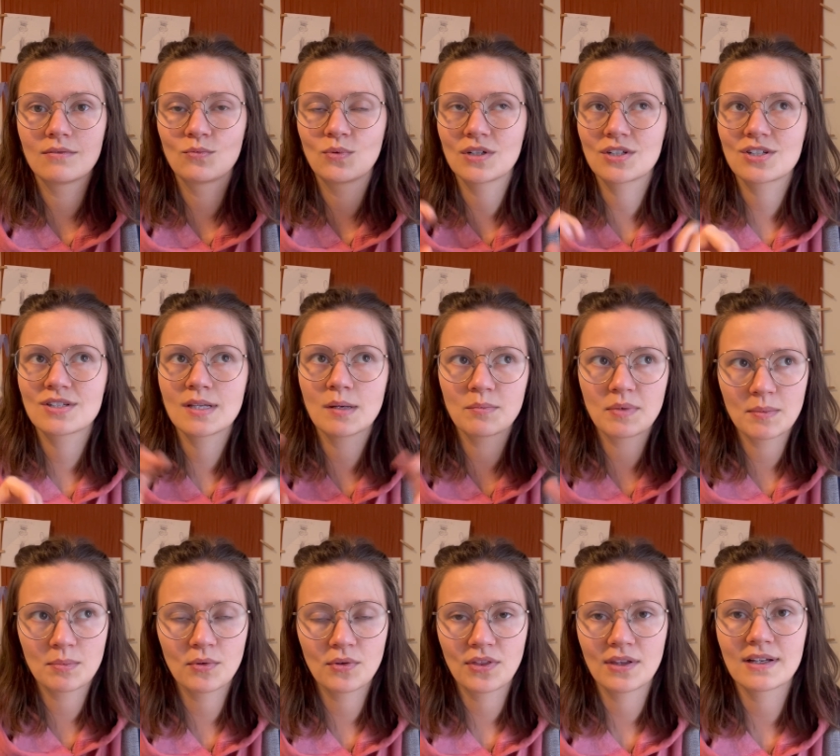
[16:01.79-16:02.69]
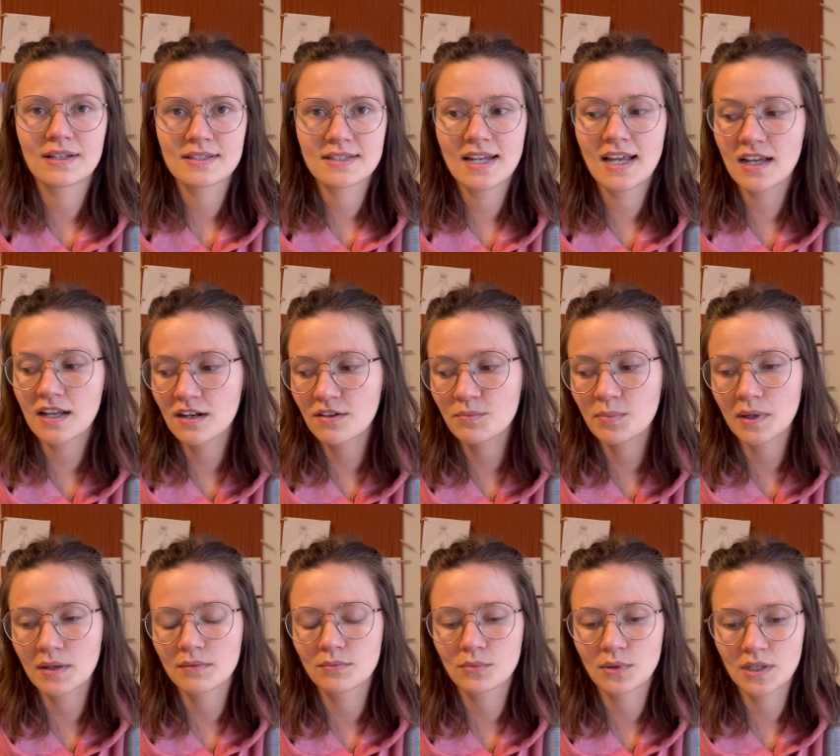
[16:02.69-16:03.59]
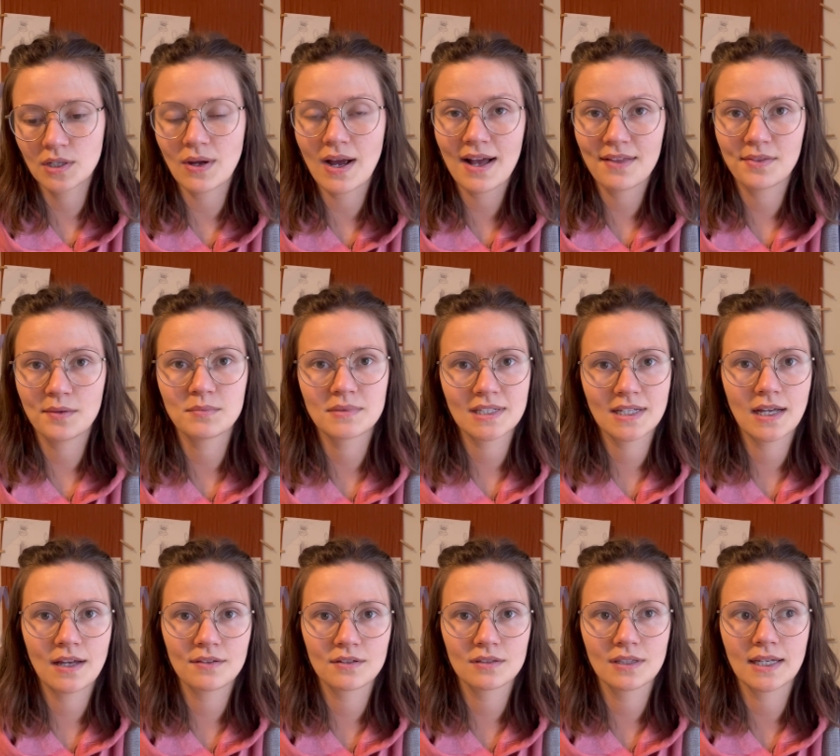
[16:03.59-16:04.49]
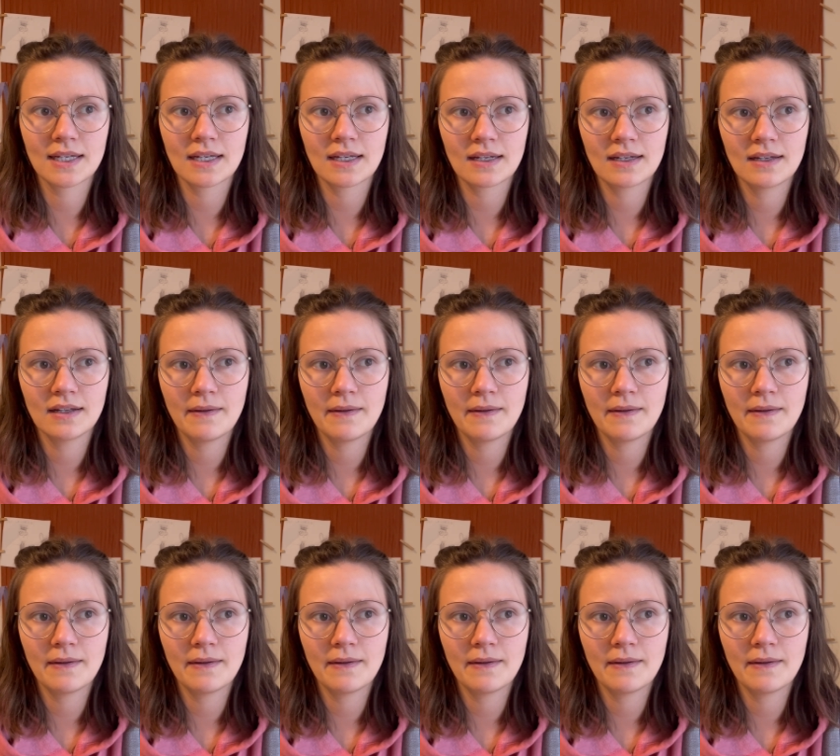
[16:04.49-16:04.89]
which some people think is negative, but when you add them together, like